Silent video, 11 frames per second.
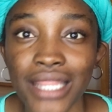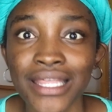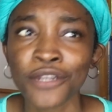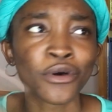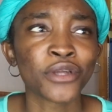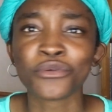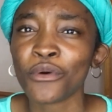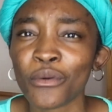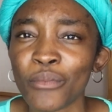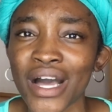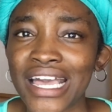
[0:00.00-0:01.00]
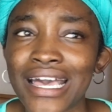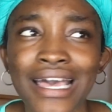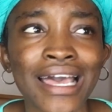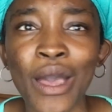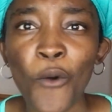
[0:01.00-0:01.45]
they don't want to go back.
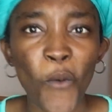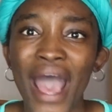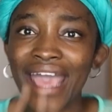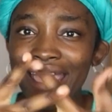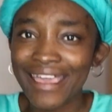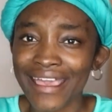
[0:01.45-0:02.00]
Why?